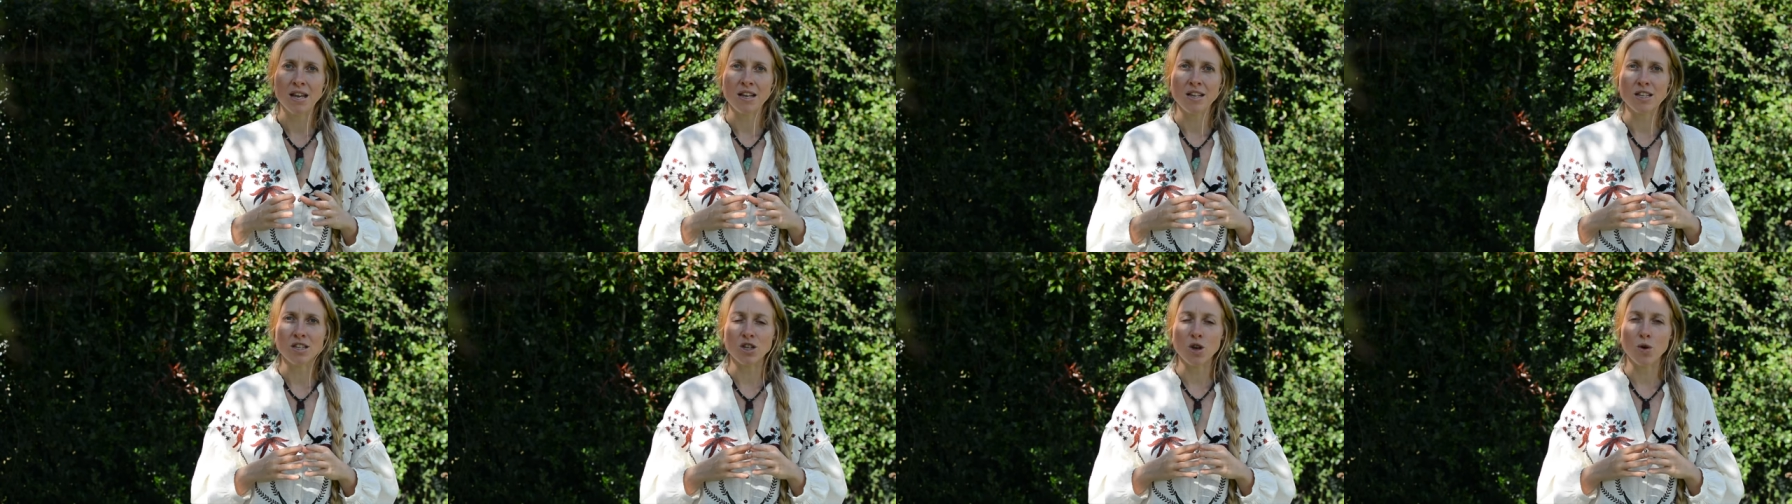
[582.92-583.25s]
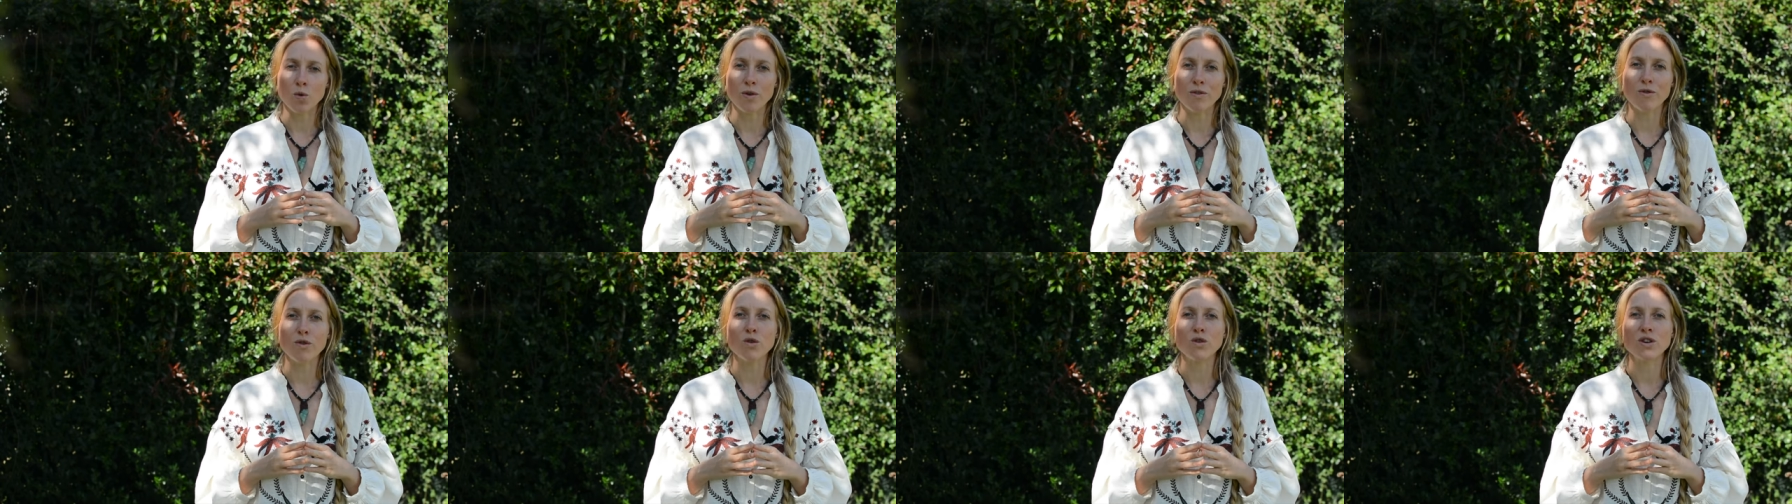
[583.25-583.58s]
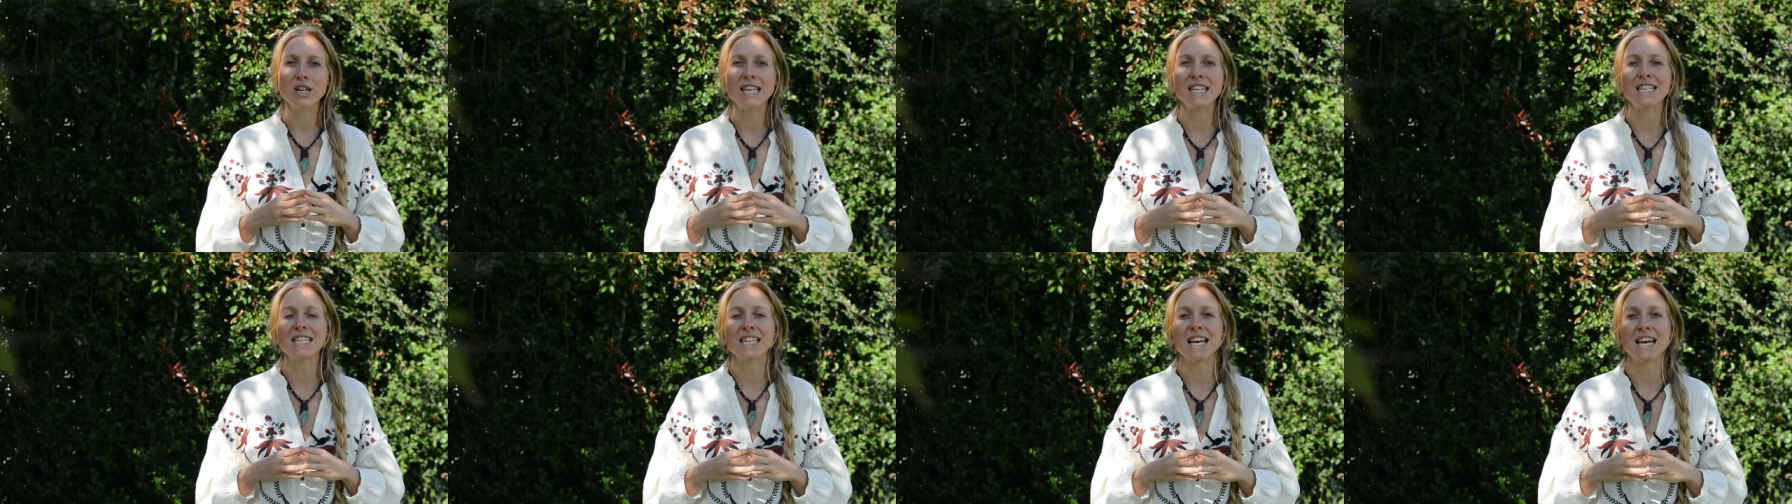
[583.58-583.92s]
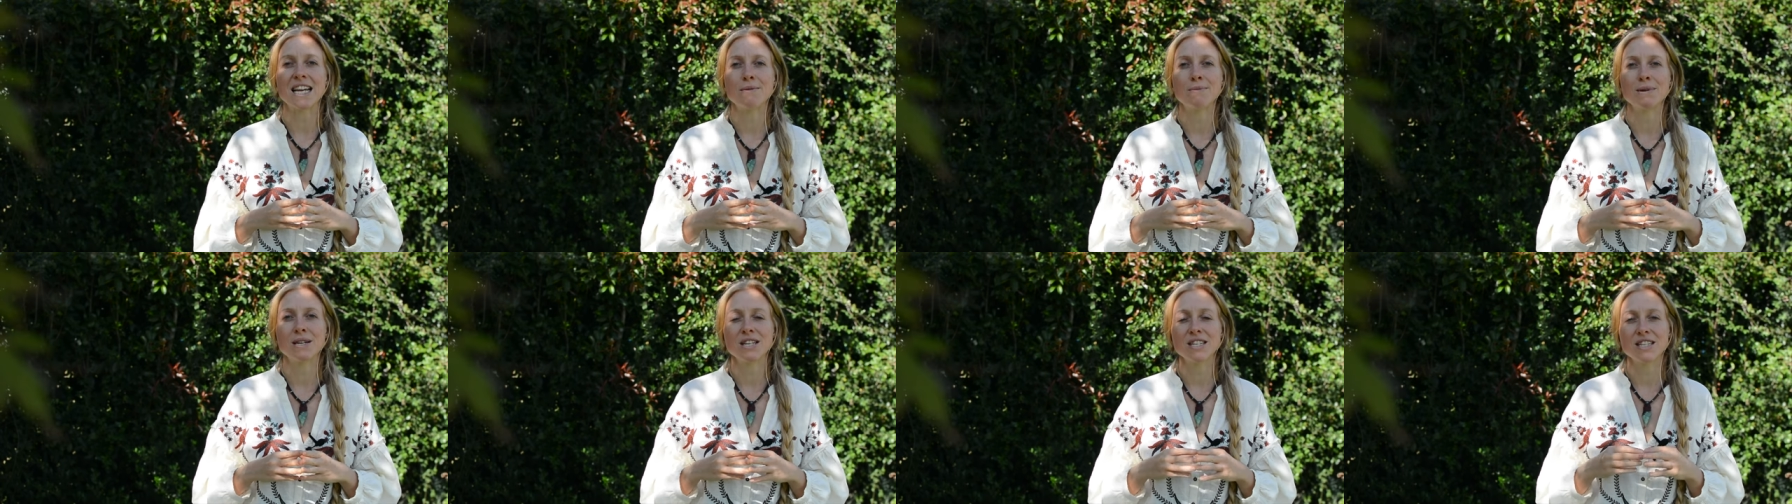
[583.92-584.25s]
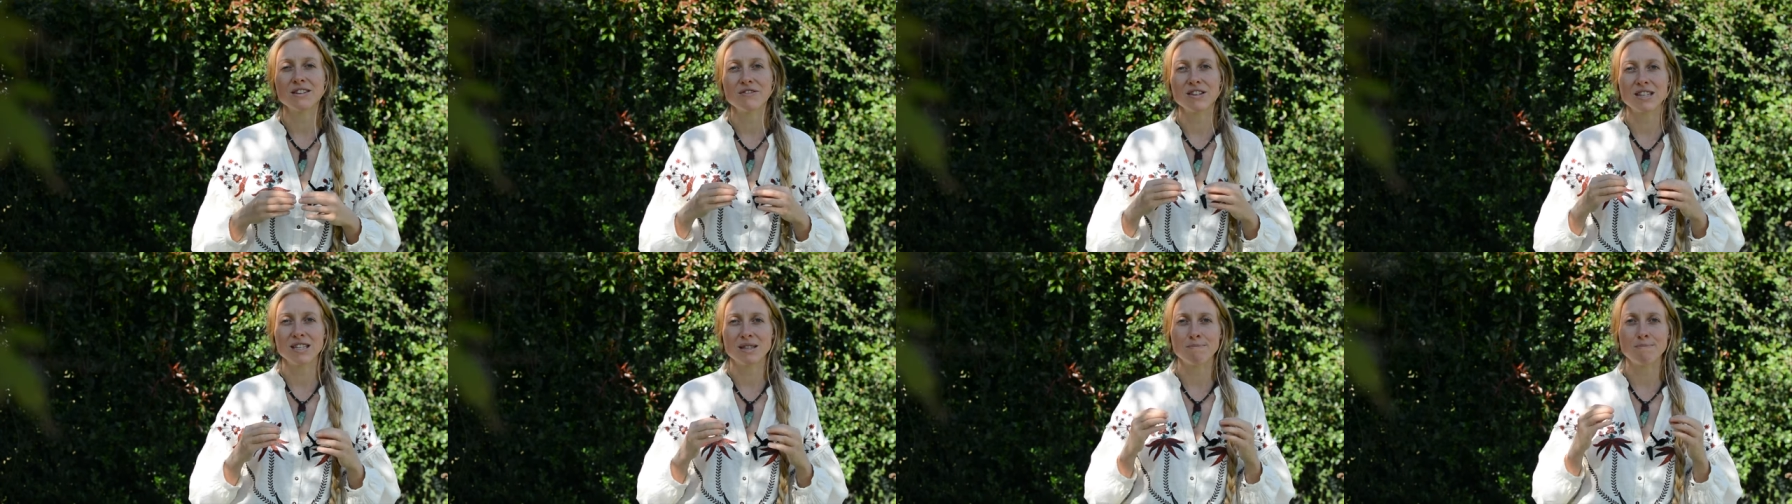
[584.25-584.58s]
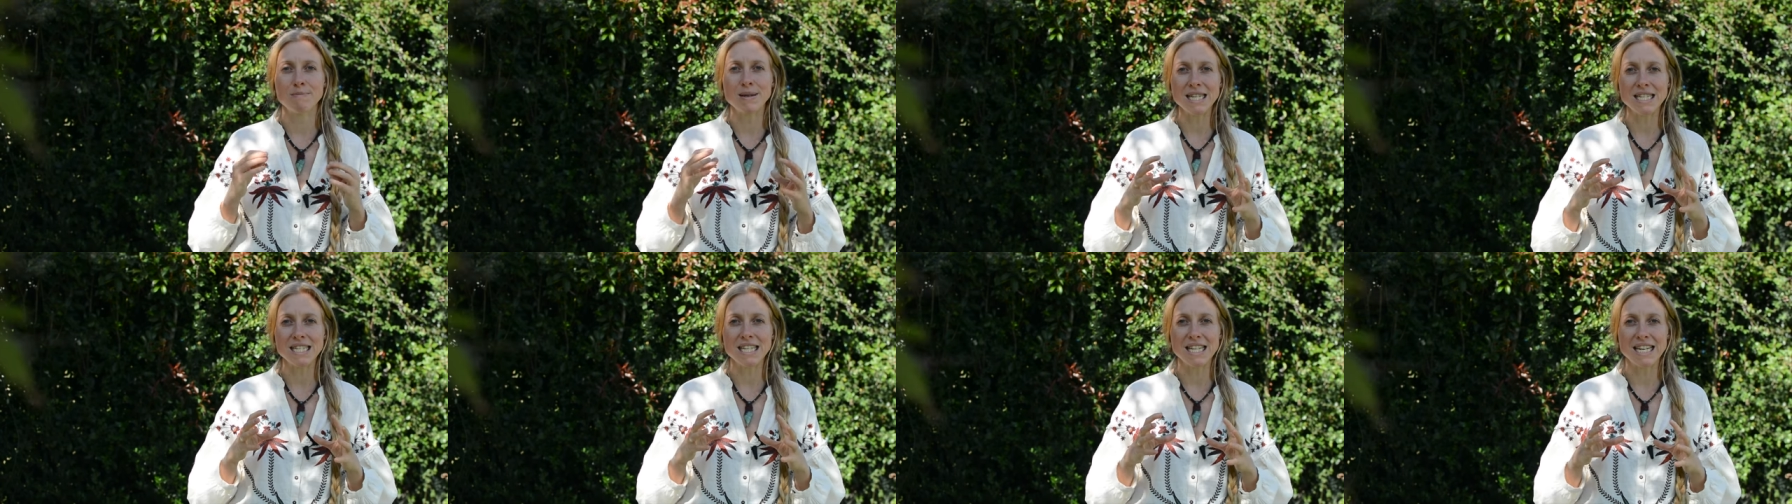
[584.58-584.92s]
So we've already said, because of its
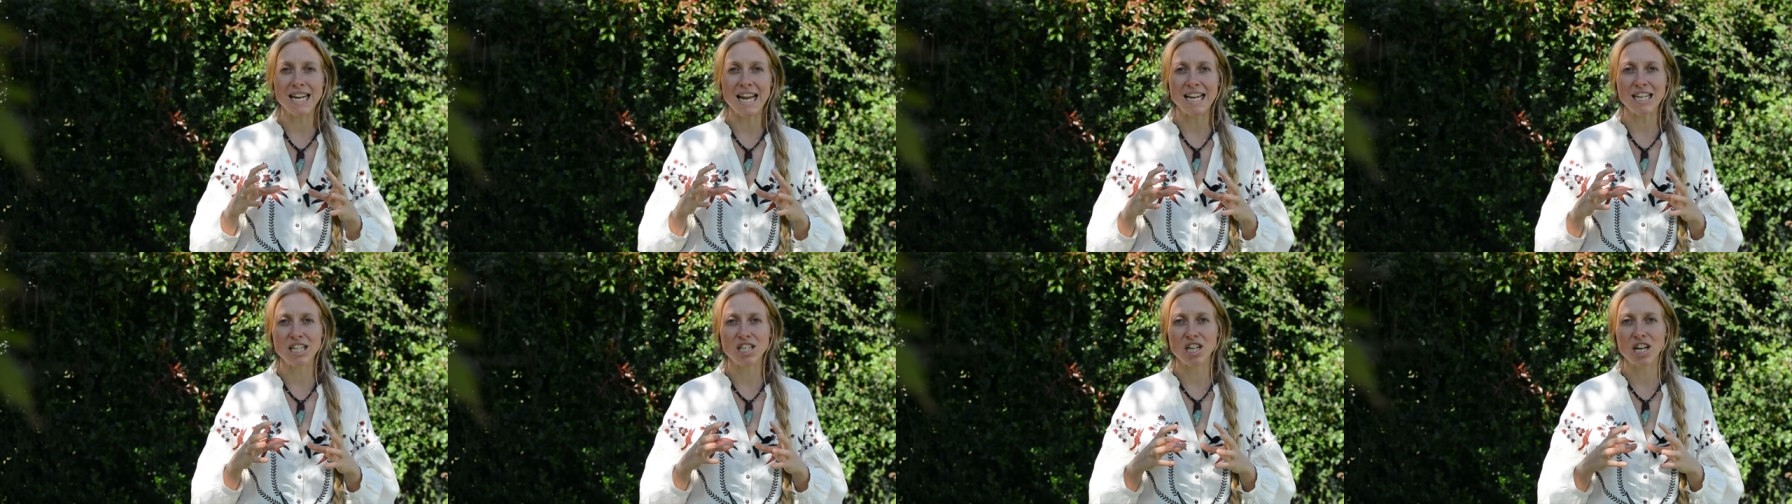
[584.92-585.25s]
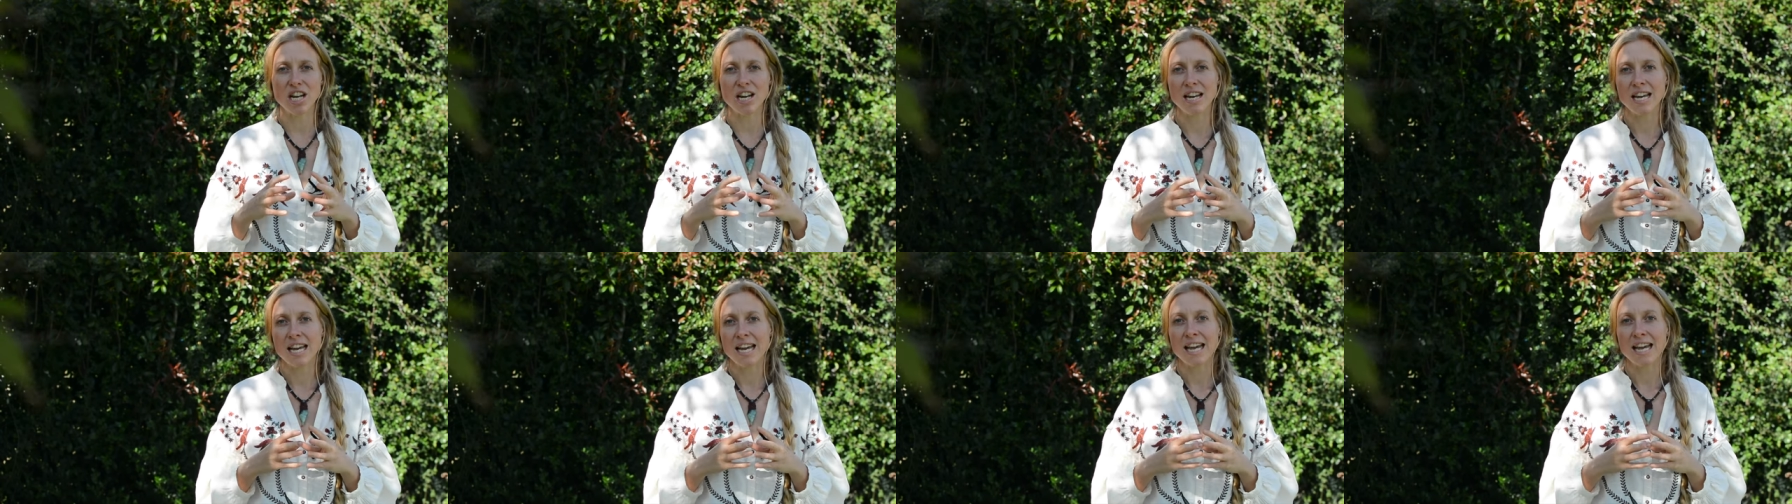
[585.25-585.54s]
bitter nature,